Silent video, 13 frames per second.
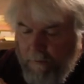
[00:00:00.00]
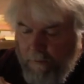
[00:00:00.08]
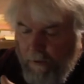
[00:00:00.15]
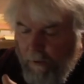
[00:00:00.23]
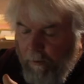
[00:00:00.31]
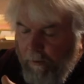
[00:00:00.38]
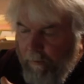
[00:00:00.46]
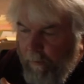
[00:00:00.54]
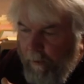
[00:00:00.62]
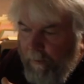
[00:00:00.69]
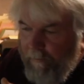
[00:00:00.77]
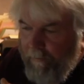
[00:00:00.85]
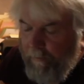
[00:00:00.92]
know,
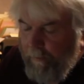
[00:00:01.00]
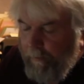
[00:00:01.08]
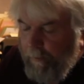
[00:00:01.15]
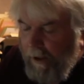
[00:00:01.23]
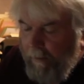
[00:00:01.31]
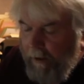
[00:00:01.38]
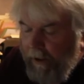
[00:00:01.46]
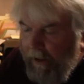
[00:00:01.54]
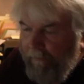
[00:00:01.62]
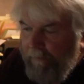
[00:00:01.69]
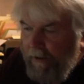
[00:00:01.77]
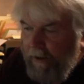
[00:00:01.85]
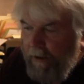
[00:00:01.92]
we probably
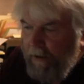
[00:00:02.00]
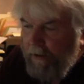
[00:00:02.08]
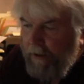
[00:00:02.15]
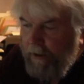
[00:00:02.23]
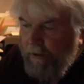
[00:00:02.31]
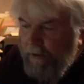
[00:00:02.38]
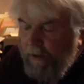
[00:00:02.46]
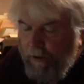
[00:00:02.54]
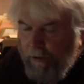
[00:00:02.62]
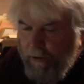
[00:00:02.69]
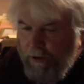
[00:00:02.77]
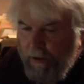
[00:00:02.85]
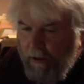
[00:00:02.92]
left it in
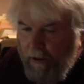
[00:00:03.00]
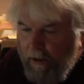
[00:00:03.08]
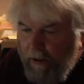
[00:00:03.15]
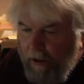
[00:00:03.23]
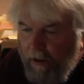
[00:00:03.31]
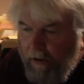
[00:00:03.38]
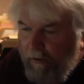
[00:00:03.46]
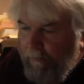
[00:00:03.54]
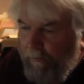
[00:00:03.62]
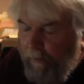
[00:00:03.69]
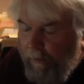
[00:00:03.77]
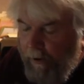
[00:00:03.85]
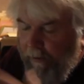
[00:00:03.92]
solution a little longer.
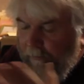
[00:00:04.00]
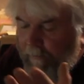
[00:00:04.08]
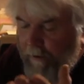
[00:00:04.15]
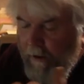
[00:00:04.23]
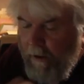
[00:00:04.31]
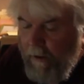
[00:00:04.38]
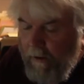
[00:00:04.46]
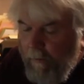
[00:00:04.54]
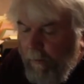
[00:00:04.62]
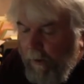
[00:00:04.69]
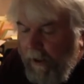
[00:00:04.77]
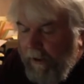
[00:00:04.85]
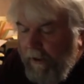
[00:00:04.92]
If we would have
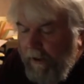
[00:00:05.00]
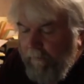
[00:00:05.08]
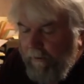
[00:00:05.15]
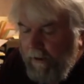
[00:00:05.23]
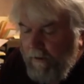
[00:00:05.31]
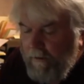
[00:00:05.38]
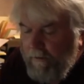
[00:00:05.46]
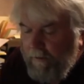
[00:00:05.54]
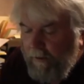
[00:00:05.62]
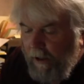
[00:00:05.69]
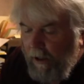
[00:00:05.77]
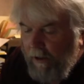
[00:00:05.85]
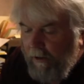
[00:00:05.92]
went even
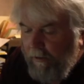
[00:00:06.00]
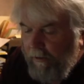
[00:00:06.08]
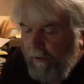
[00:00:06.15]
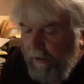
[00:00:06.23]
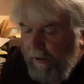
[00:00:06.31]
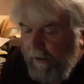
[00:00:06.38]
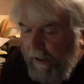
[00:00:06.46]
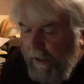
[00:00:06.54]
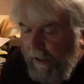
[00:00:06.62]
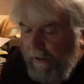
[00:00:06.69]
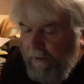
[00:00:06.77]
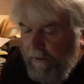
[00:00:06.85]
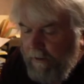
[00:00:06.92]
longer in that
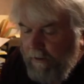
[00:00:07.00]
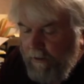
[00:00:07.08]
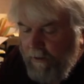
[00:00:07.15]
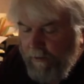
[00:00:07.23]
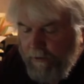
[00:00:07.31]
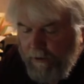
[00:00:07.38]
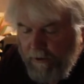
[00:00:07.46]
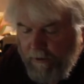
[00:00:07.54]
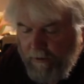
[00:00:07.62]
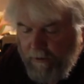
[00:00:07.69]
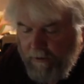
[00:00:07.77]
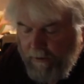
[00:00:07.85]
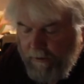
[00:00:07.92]
acid
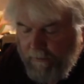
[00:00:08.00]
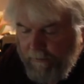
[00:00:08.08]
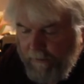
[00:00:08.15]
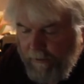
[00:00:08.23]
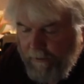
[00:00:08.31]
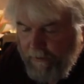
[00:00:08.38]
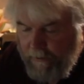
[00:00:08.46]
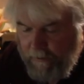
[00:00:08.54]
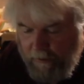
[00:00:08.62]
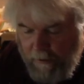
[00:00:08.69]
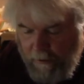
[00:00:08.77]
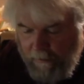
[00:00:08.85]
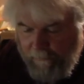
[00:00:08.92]
solution, you know,
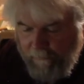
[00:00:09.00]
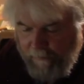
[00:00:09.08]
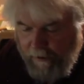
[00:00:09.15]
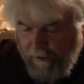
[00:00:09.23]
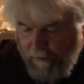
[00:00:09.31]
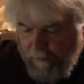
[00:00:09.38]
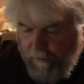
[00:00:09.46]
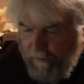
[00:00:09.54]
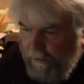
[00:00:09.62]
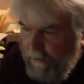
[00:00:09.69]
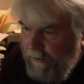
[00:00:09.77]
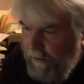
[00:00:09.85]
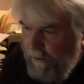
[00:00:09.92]
vinegar,
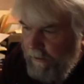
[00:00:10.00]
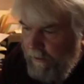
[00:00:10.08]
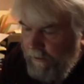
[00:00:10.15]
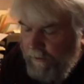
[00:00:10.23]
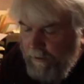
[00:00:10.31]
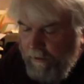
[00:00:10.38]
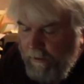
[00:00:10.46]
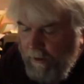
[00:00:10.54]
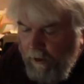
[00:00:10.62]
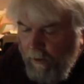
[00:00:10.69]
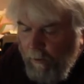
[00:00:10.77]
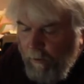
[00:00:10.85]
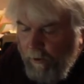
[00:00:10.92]
acidic solution,
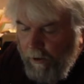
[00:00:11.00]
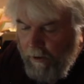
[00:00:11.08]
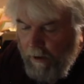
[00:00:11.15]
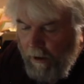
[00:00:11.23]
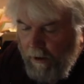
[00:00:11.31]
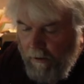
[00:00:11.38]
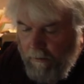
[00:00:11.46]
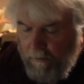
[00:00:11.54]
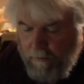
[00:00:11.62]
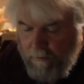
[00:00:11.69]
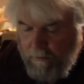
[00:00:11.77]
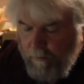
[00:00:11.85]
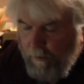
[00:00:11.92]
we
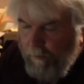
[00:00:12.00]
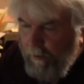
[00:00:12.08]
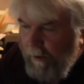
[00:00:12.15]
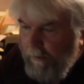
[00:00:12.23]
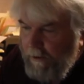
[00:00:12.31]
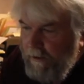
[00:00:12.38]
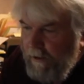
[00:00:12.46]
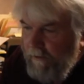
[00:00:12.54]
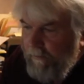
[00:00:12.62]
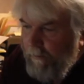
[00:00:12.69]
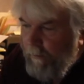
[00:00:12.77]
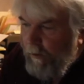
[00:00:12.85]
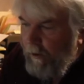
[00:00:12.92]
would probably see
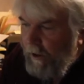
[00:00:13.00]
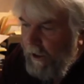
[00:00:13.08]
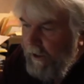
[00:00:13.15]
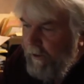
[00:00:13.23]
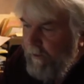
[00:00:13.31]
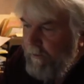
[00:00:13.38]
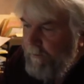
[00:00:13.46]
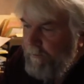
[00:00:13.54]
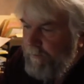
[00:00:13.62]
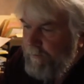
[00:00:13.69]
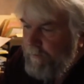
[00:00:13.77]
even more iron.